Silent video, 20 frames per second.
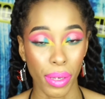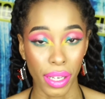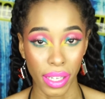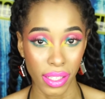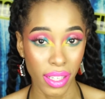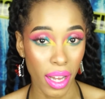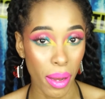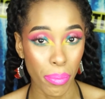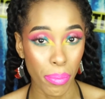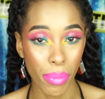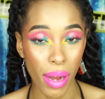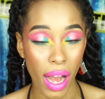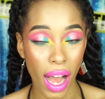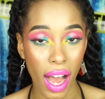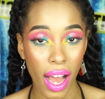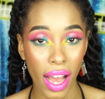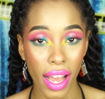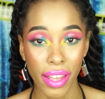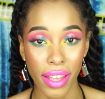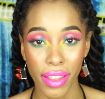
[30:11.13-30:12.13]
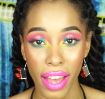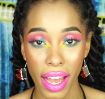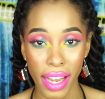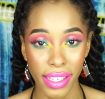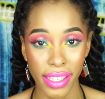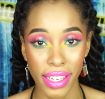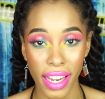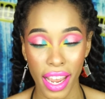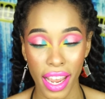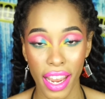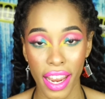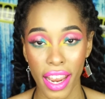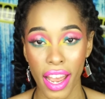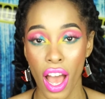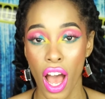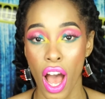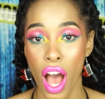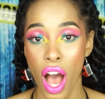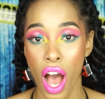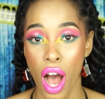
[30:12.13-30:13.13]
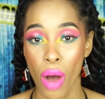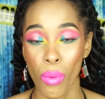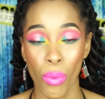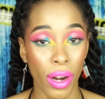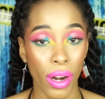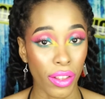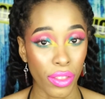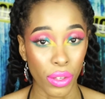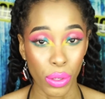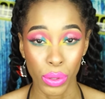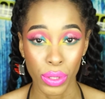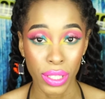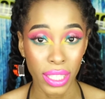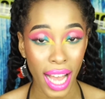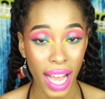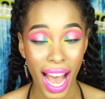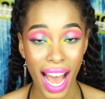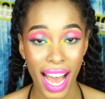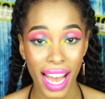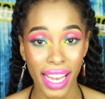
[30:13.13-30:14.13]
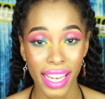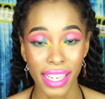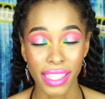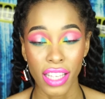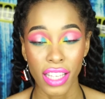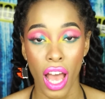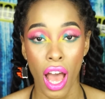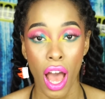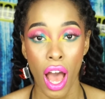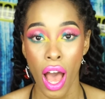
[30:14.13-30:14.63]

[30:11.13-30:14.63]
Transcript: picked up by that day, one of those guys,